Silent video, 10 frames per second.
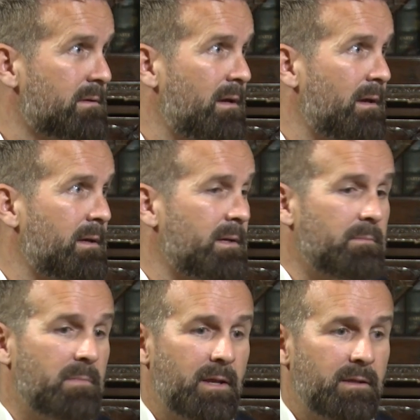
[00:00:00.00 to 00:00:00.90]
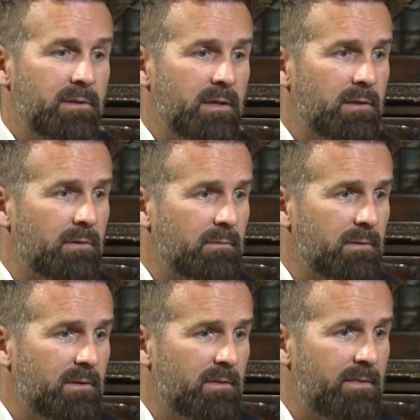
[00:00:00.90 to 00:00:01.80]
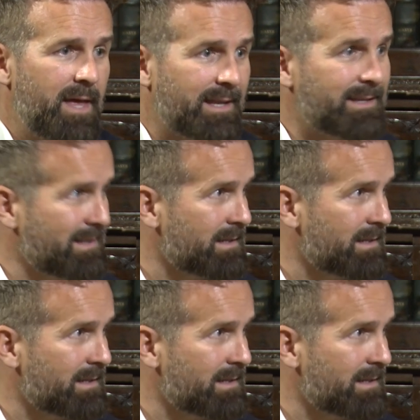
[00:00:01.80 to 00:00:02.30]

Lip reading: and I think that